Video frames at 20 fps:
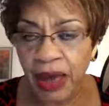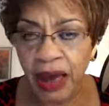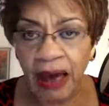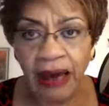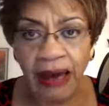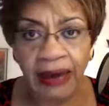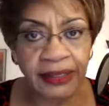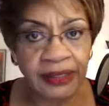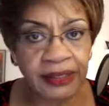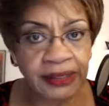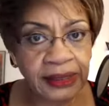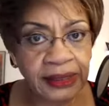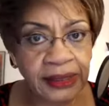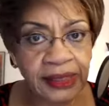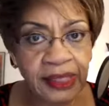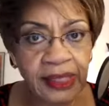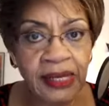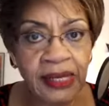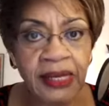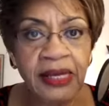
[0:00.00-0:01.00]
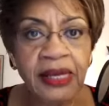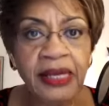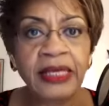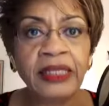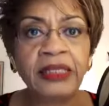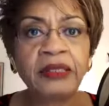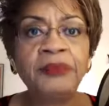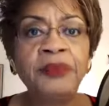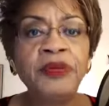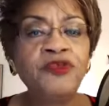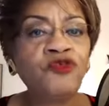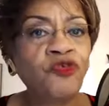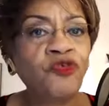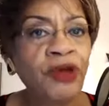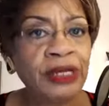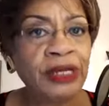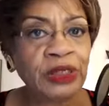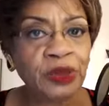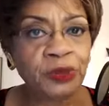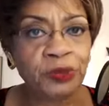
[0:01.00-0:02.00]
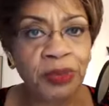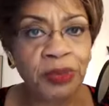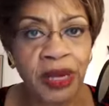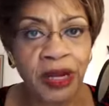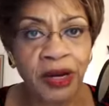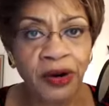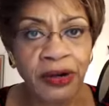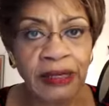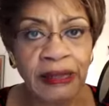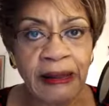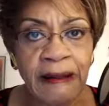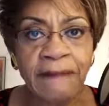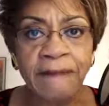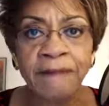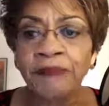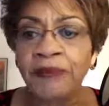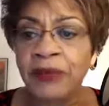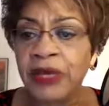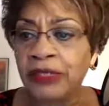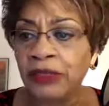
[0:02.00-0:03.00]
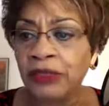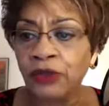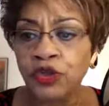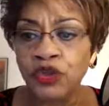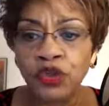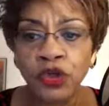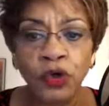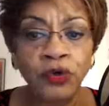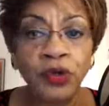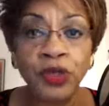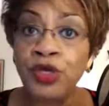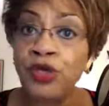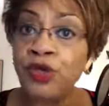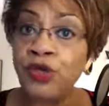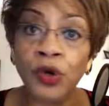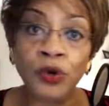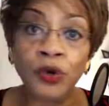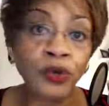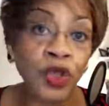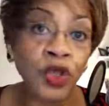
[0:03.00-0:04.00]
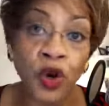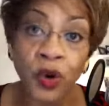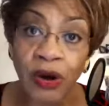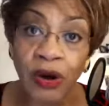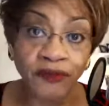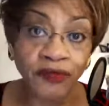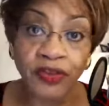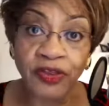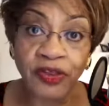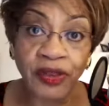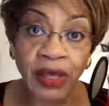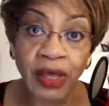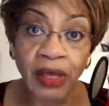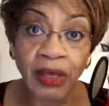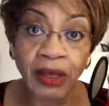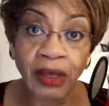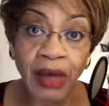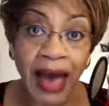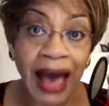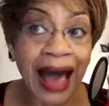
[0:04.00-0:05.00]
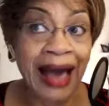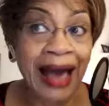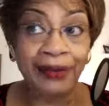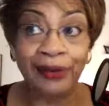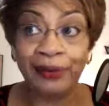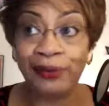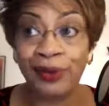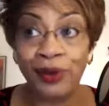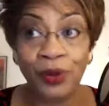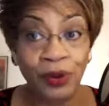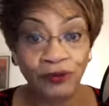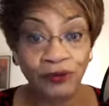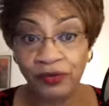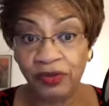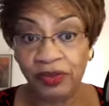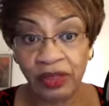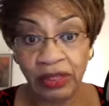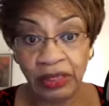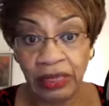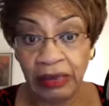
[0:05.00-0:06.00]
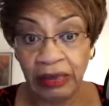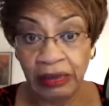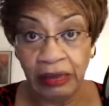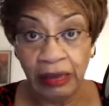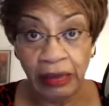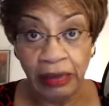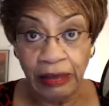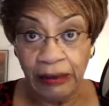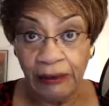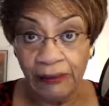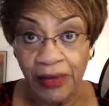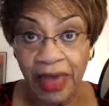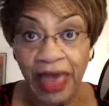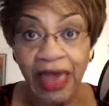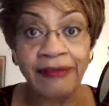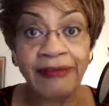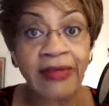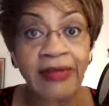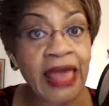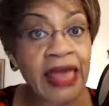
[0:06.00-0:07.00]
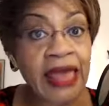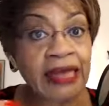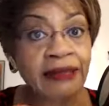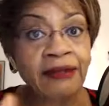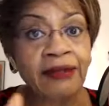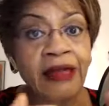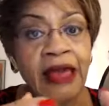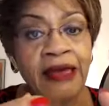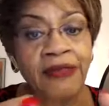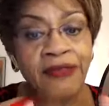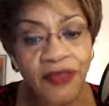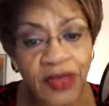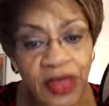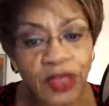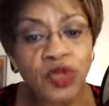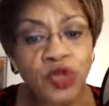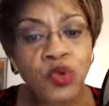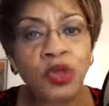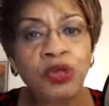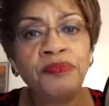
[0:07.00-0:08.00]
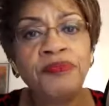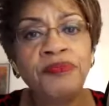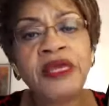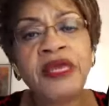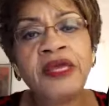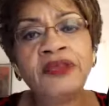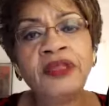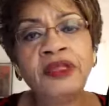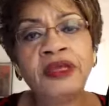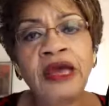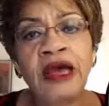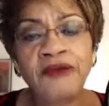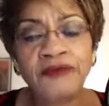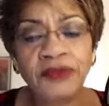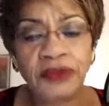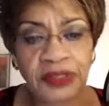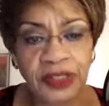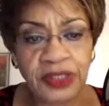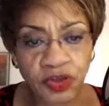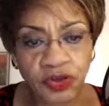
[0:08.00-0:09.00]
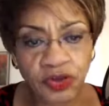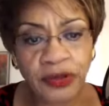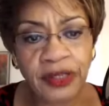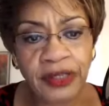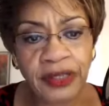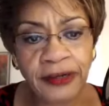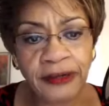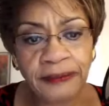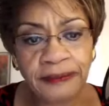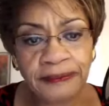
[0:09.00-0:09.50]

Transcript: honest, it'll be transparent, it'll show that you don't know everything. I don't know everything. And, and, and then you can begin the conversation there